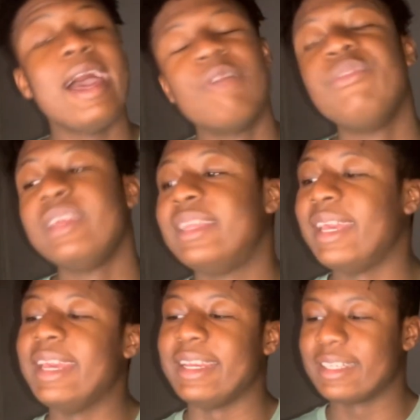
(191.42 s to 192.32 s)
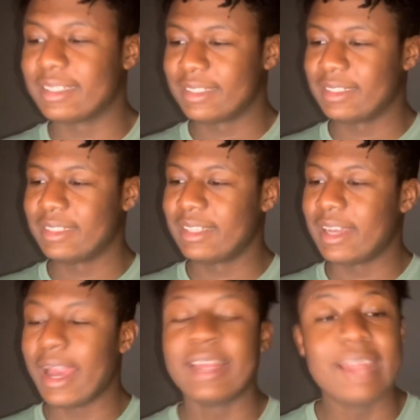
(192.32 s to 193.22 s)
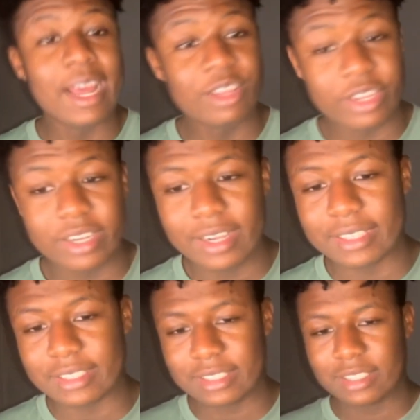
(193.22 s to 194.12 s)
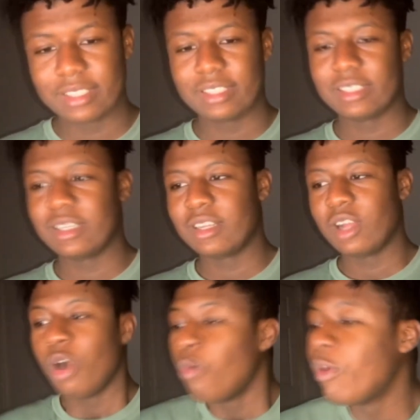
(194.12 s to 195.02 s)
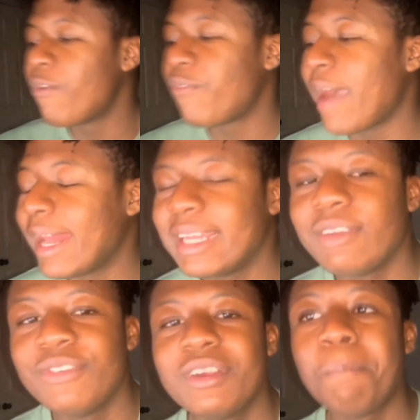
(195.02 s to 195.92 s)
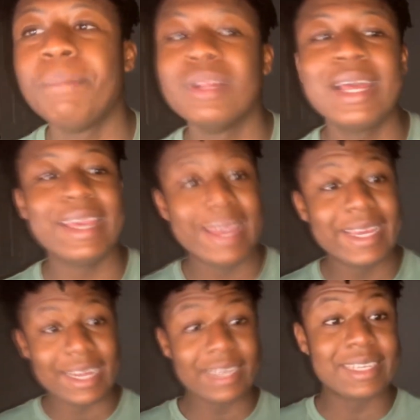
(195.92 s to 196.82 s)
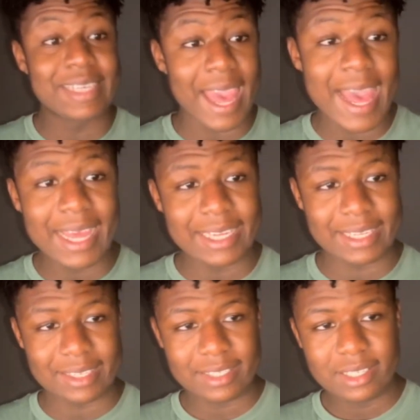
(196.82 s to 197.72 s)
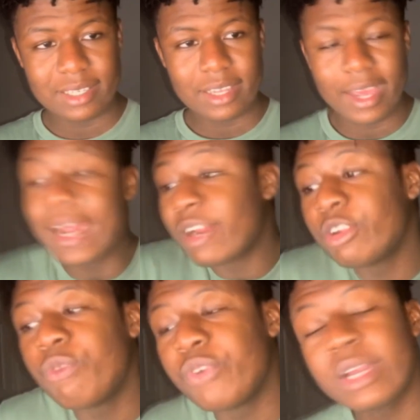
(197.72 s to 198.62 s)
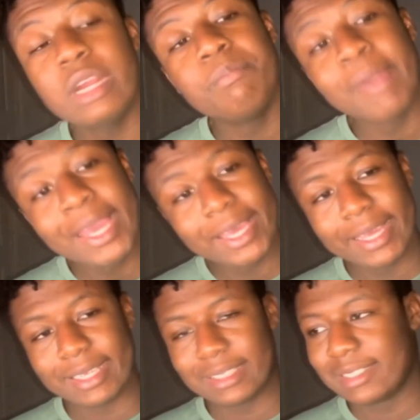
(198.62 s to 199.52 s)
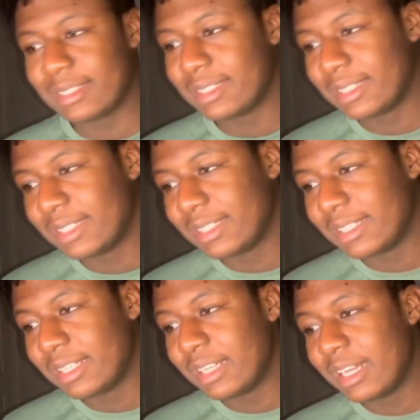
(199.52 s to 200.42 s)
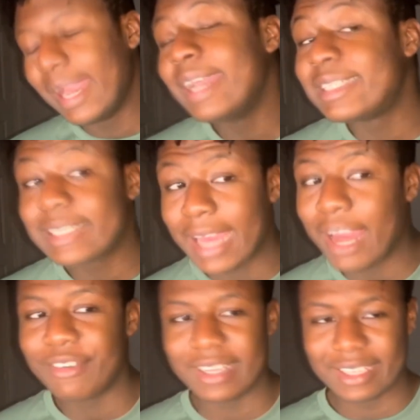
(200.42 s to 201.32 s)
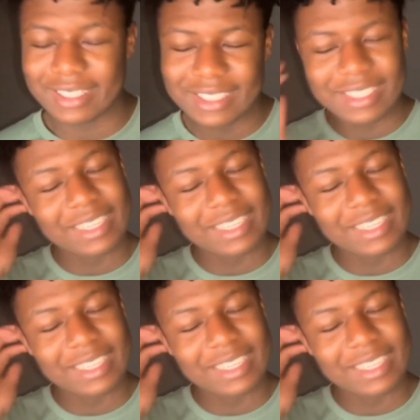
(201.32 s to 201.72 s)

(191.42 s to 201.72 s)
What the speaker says: Everything. And now look at us. We're fighting for the play-in again. And I don't know if we're going to make it. It's scary.